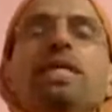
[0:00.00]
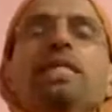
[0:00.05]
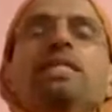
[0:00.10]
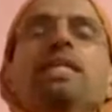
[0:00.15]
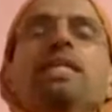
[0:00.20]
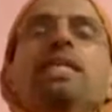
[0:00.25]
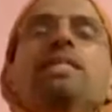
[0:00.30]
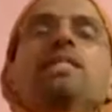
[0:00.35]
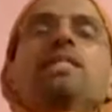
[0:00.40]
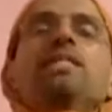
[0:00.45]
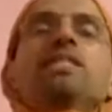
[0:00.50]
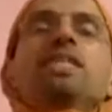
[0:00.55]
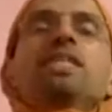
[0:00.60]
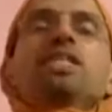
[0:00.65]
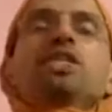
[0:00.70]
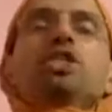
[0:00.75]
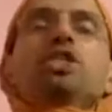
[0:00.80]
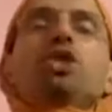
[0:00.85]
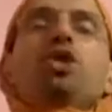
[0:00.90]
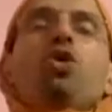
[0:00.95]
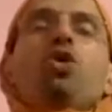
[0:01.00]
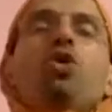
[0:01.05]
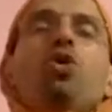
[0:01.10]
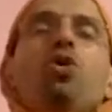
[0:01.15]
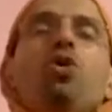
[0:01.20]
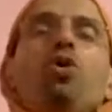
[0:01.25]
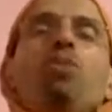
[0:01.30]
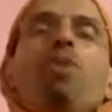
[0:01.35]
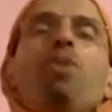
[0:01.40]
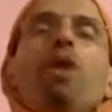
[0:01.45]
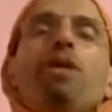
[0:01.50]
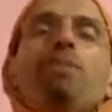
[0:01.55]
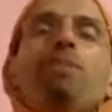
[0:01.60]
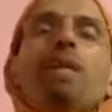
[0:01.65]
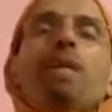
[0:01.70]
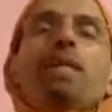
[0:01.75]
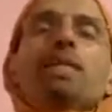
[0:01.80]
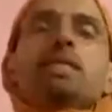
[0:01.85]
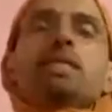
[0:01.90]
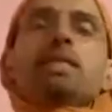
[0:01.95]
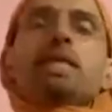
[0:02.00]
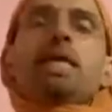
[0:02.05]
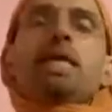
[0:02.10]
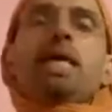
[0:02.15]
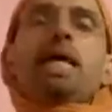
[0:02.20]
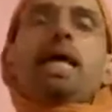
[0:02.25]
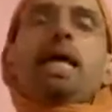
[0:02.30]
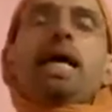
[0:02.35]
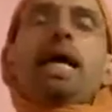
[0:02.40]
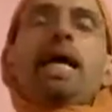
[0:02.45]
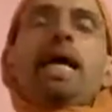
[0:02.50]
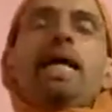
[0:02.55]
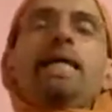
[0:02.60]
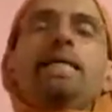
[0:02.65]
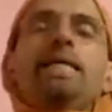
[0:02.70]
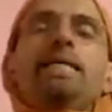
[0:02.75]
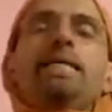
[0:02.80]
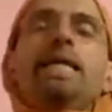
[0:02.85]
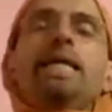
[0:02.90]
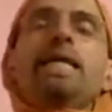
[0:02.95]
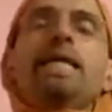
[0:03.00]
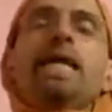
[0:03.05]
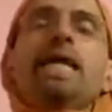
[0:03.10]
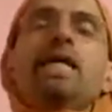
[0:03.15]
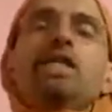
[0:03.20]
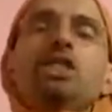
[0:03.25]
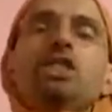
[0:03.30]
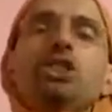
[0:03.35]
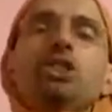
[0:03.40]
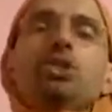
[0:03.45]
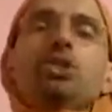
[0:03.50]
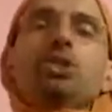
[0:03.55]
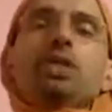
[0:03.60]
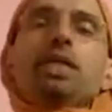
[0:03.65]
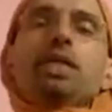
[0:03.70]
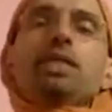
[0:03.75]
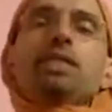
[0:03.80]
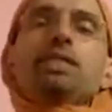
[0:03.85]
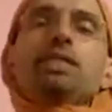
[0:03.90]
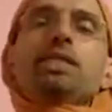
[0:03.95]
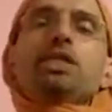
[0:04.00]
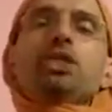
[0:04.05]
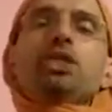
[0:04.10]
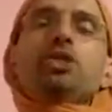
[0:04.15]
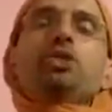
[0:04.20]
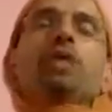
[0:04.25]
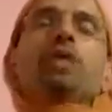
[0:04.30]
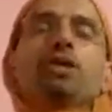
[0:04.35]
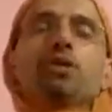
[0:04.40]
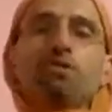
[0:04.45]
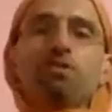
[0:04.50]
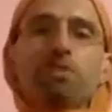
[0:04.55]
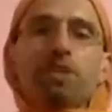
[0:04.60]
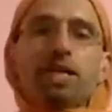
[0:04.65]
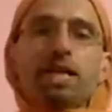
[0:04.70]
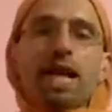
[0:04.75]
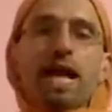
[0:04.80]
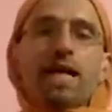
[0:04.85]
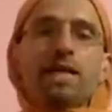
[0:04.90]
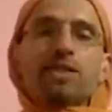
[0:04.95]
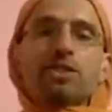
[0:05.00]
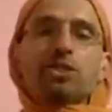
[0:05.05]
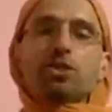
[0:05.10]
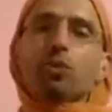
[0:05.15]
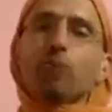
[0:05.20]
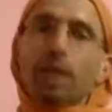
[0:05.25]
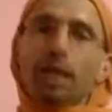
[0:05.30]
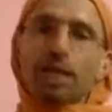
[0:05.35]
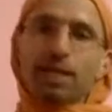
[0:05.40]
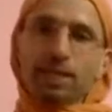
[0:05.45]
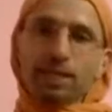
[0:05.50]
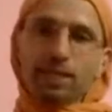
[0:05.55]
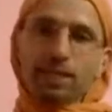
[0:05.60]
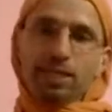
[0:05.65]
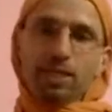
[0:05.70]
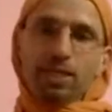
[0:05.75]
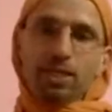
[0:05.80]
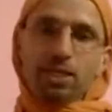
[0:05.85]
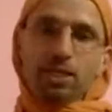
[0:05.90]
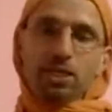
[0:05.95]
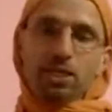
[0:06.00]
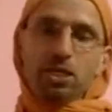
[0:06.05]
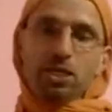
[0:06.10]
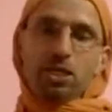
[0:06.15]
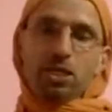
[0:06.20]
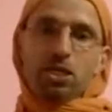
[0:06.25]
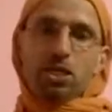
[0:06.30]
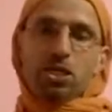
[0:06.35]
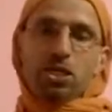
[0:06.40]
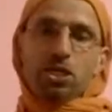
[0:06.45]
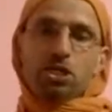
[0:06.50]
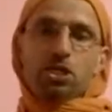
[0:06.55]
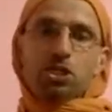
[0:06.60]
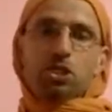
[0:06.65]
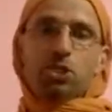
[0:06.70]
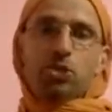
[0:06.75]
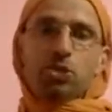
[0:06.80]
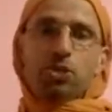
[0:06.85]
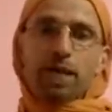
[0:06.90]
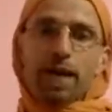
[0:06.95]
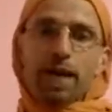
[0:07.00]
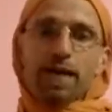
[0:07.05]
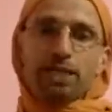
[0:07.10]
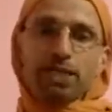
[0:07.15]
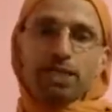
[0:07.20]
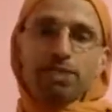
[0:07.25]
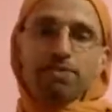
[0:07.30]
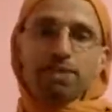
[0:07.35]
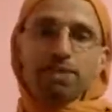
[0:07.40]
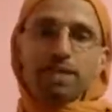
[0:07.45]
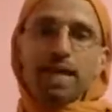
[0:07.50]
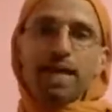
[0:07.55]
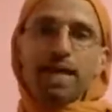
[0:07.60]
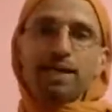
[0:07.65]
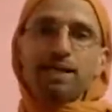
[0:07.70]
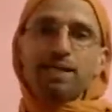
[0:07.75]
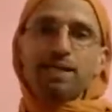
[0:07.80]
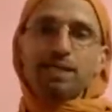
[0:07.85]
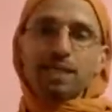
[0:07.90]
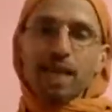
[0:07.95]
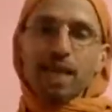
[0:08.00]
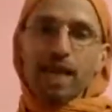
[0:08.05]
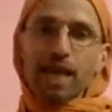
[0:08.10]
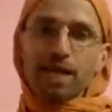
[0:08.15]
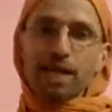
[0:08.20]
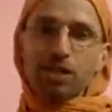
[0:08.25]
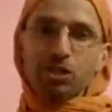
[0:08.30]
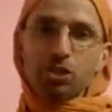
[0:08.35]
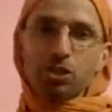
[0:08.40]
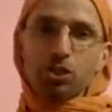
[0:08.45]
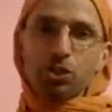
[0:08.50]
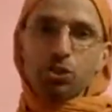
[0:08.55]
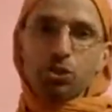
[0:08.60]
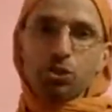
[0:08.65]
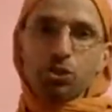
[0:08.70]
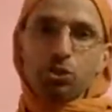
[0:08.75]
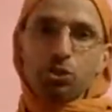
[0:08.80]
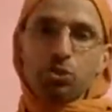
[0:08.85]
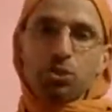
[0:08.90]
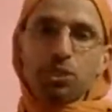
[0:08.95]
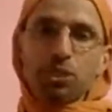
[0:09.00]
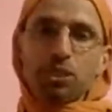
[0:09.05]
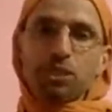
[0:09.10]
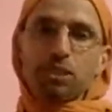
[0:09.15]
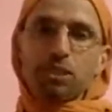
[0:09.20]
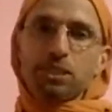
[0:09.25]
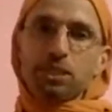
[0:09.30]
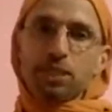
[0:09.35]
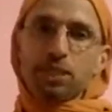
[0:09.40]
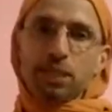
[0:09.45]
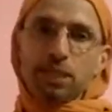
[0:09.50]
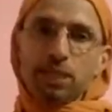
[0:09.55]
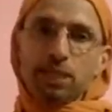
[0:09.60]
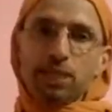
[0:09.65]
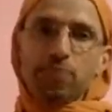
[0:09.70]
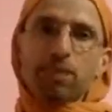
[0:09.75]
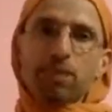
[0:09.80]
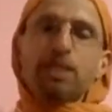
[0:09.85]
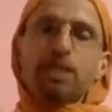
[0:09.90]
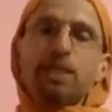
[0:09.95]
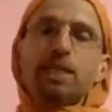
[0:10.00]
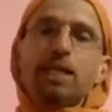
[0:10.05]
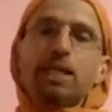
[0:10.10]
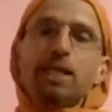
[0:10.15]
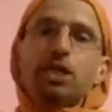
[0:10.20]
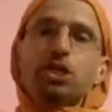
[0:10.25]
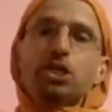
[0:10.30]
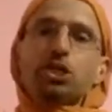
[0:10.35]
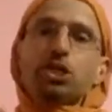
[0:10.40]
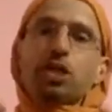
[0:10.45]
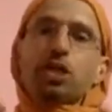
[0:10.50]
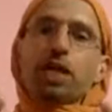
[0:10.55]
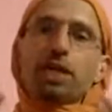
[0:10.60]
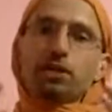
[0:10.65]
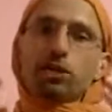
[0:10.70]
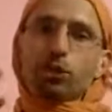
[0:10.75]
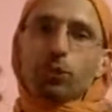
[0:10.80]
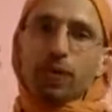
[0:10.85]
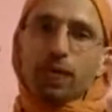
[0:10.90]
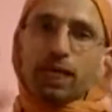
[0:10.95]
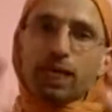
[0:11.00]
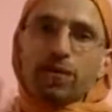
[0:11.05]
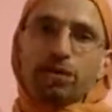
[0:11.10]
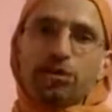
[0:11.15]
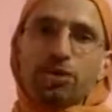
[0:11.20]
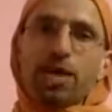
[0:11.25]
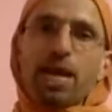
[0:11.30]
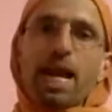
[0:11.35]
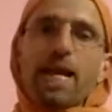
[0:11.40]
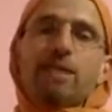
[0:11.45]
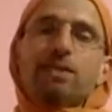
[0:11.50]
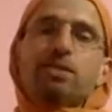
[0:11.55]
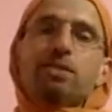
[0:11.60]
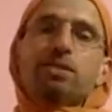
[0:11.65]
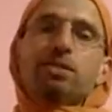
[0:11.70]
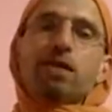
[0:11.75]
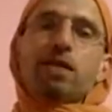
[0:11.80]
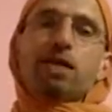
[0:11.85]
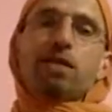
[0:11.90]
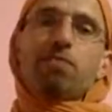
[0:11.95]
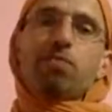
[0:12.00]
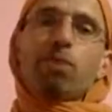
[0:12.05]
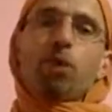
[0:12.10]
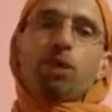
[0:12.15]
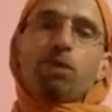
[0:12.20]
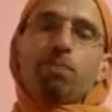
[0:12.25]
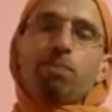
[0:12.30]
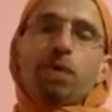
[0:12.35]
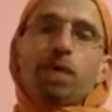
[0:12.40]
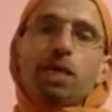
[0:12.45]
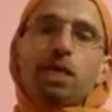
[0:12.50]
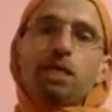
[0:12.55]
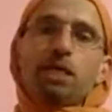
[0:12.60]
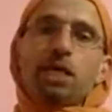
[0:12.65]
tense this whole body part. And then as you tense it, you kind of relax quickly. So the idea with that is as you do this double inhalation and quickly relax that body part,